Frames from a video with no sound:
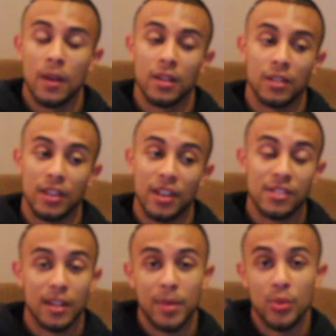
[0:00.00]
And
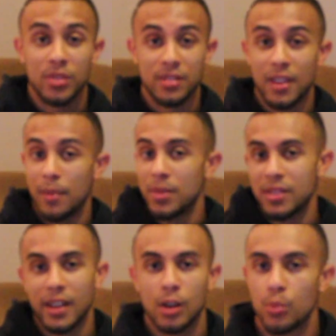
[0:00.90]
anytime he would step, his
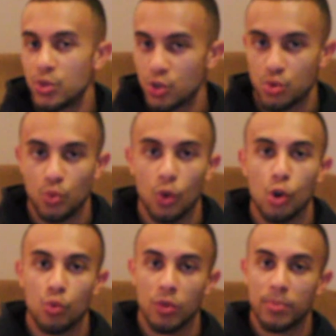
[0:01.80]
ankle would just
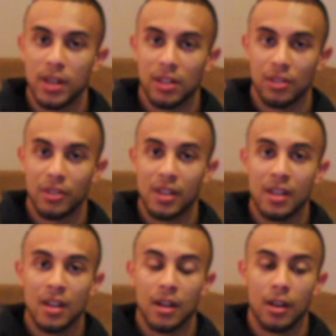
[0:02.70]
roll repeatedly.
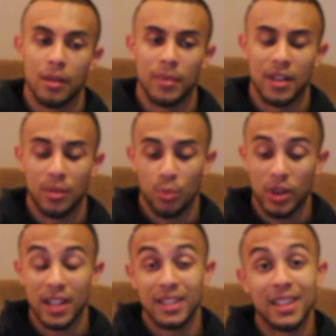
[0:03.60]
And when
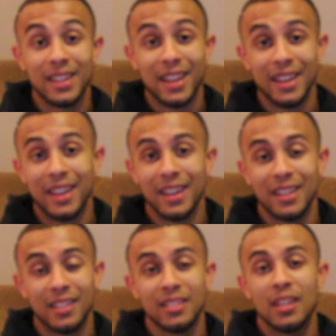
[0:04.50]
he did get
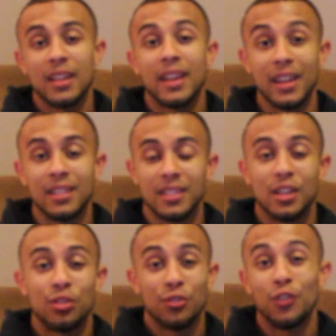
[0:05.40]
kicked,
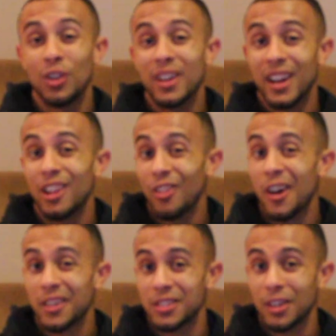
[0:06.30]
his foot kind of
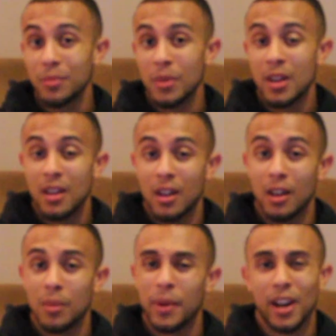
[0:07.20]
locked up,
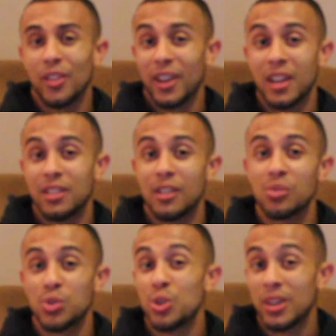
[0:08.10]
kind of like it does
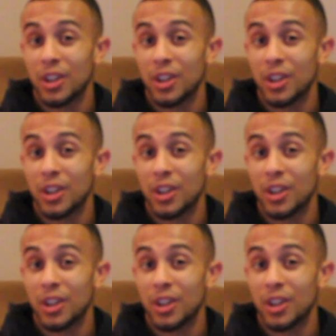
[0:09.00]
when you get